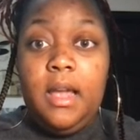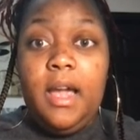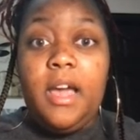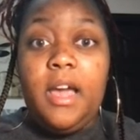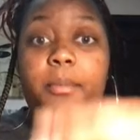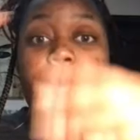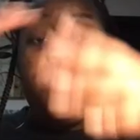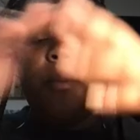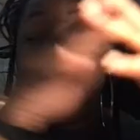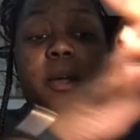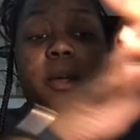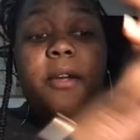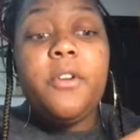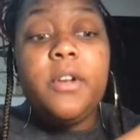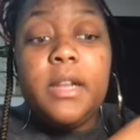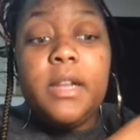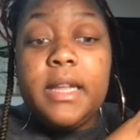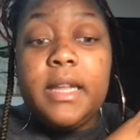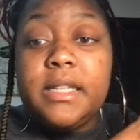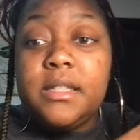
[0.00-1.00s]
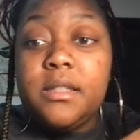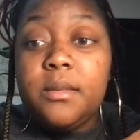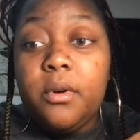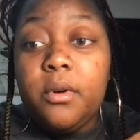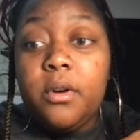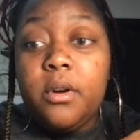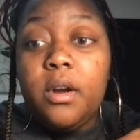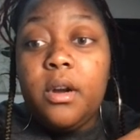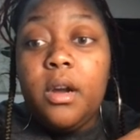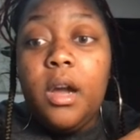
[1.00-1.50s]
How to prepare for class
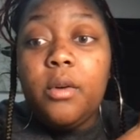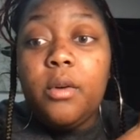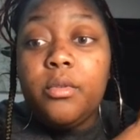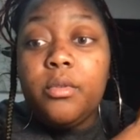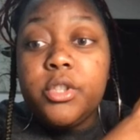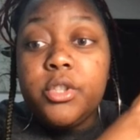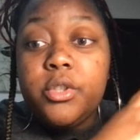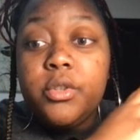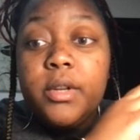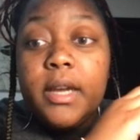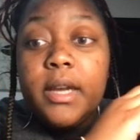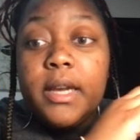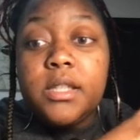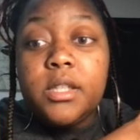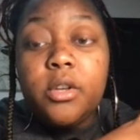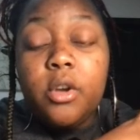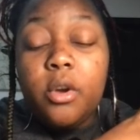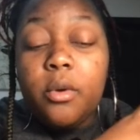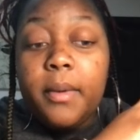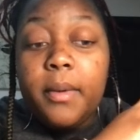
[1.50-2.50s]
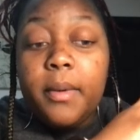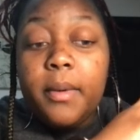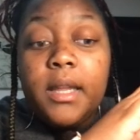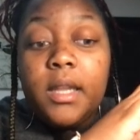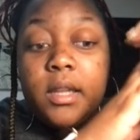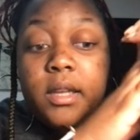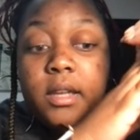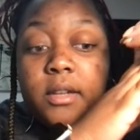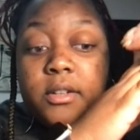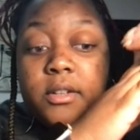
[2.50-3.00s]
tomorrow. I want you guys to go
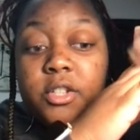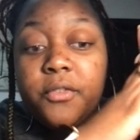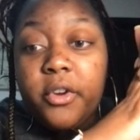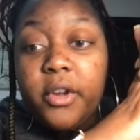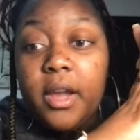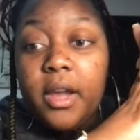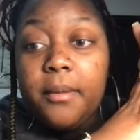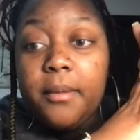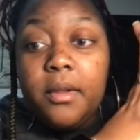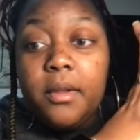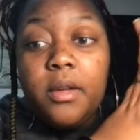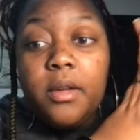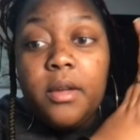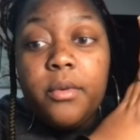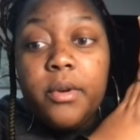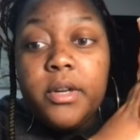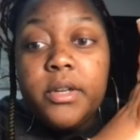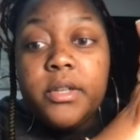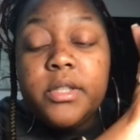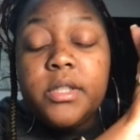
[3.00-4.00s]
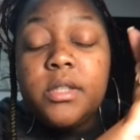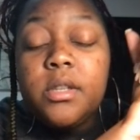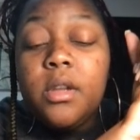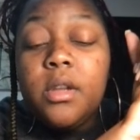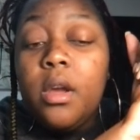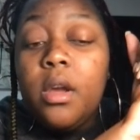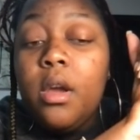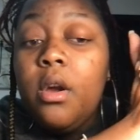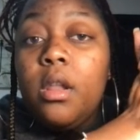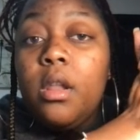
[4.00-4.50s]
back, look at your vocabulary words,
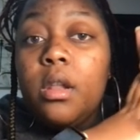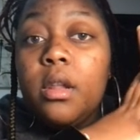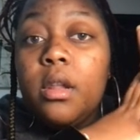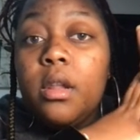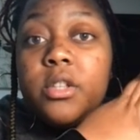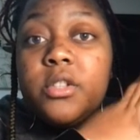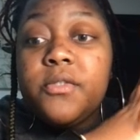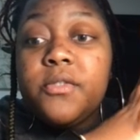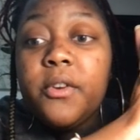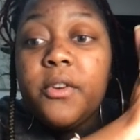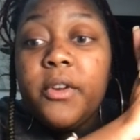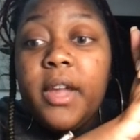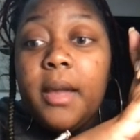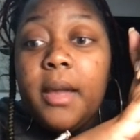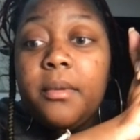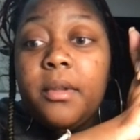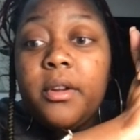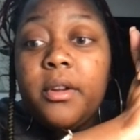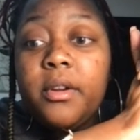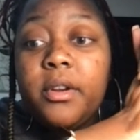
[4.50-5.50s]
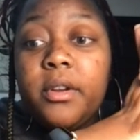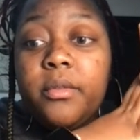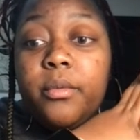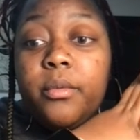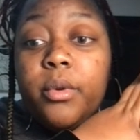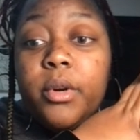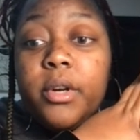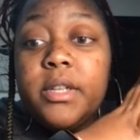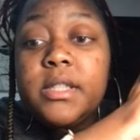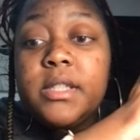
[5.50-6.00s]
look at those vocabulary
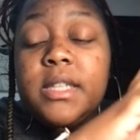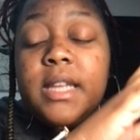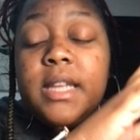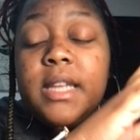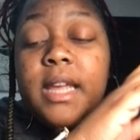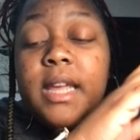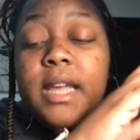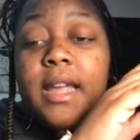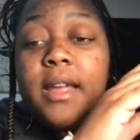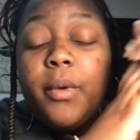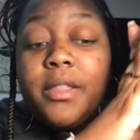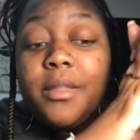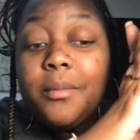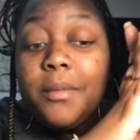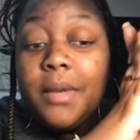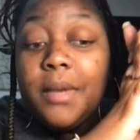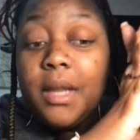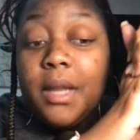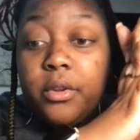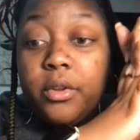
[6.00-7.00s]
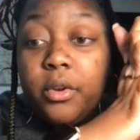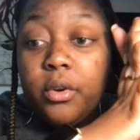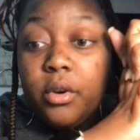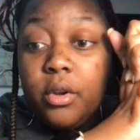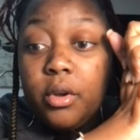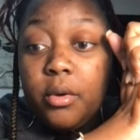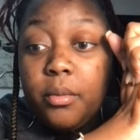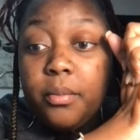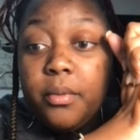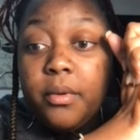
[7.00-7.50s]
words and write them down in your
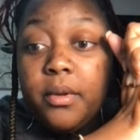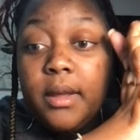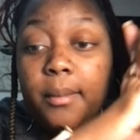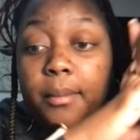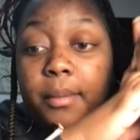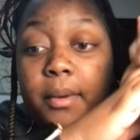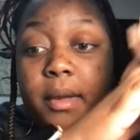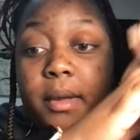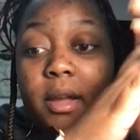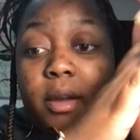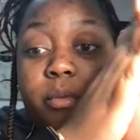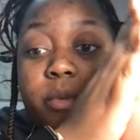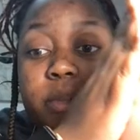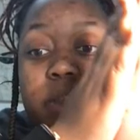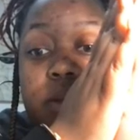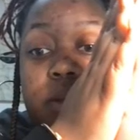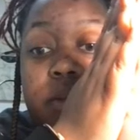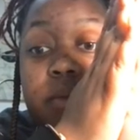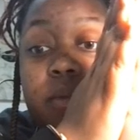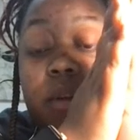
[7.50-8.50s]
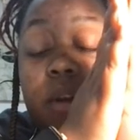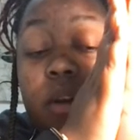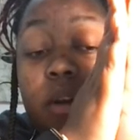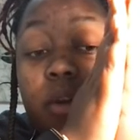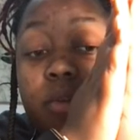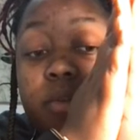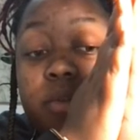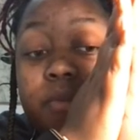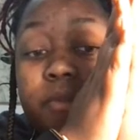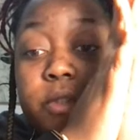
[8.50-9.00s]
notebook and pair with
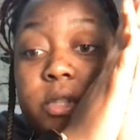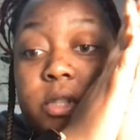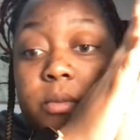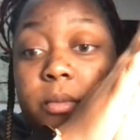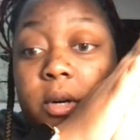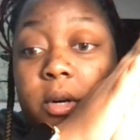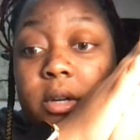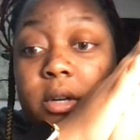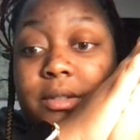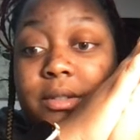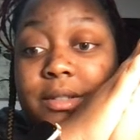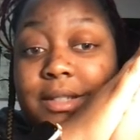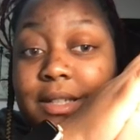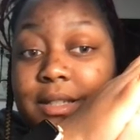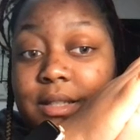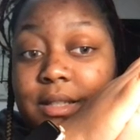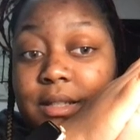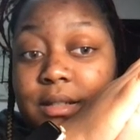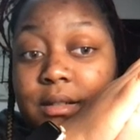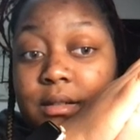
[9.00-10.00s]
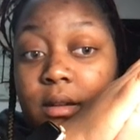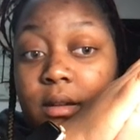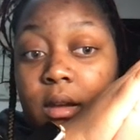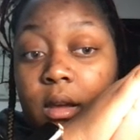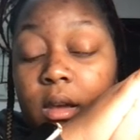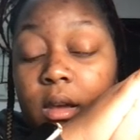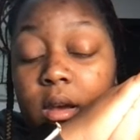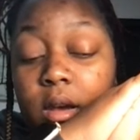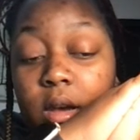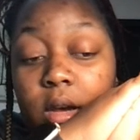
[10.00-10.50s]
notes for tomorrow's lesson.
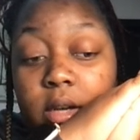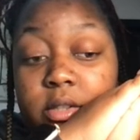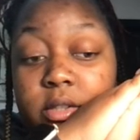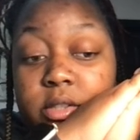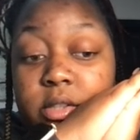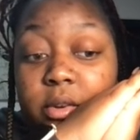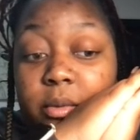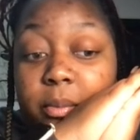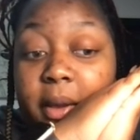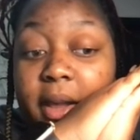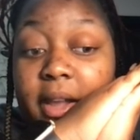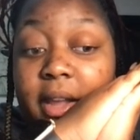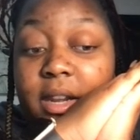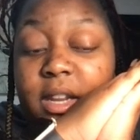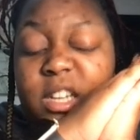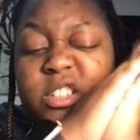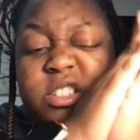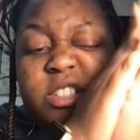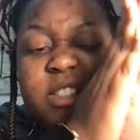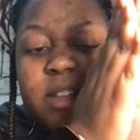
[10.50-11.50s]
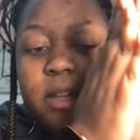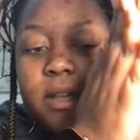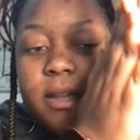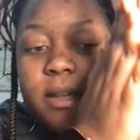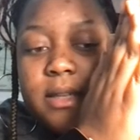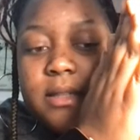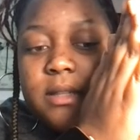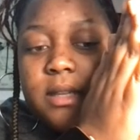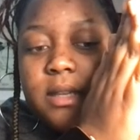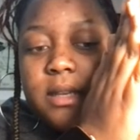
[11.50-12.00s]
Also, the painting, just
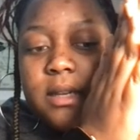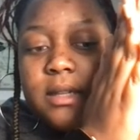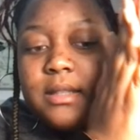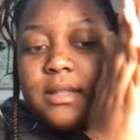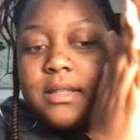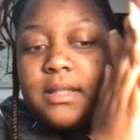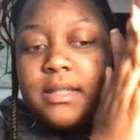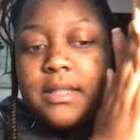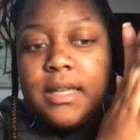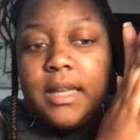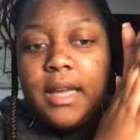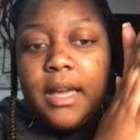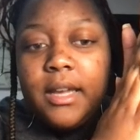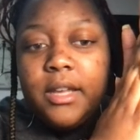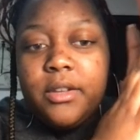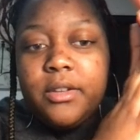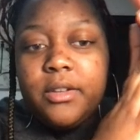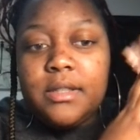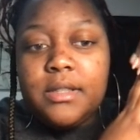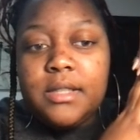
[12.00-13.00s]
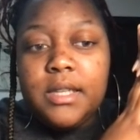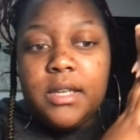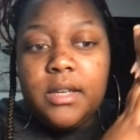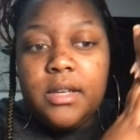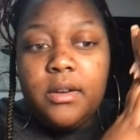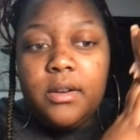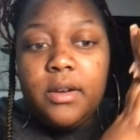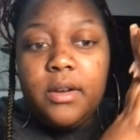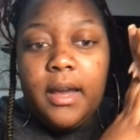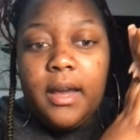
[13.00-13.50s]
glance at it to see how you could
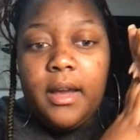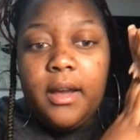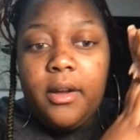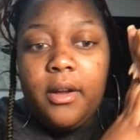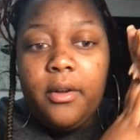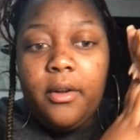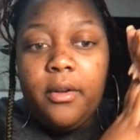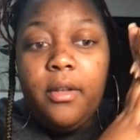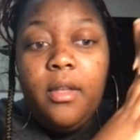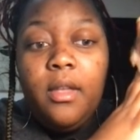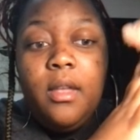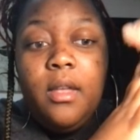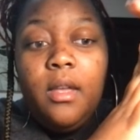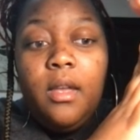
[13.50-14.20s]
tell how